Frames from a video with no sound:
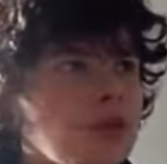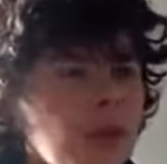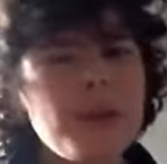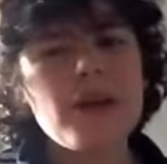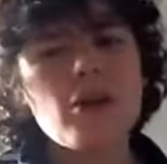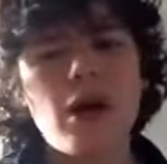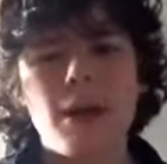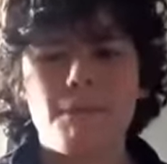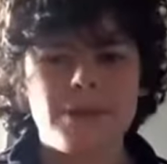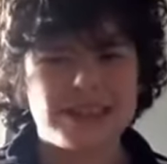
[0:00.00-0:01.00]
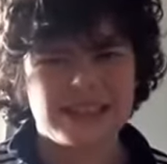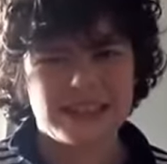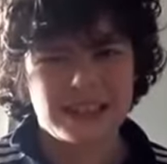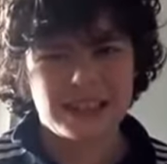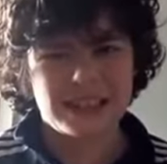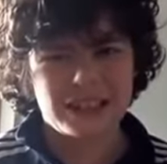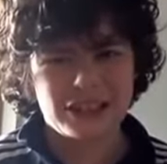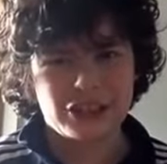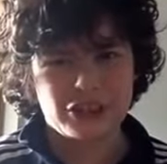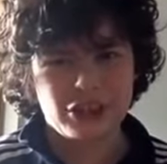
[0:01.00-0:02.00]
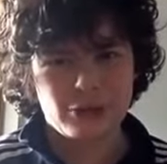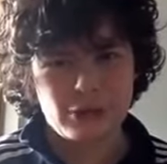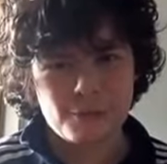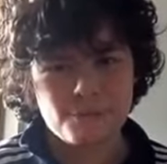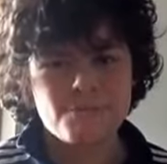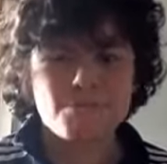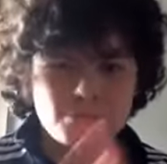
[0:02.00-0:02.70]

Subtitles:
We've been quite busy lately, you know,